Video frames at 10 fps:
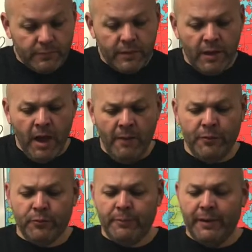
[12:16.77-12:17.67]
The
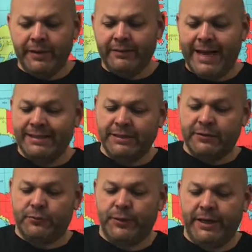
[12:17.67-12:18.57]
rebellion lasted
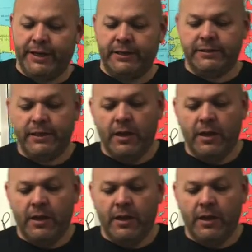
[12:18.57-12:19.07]
3 years.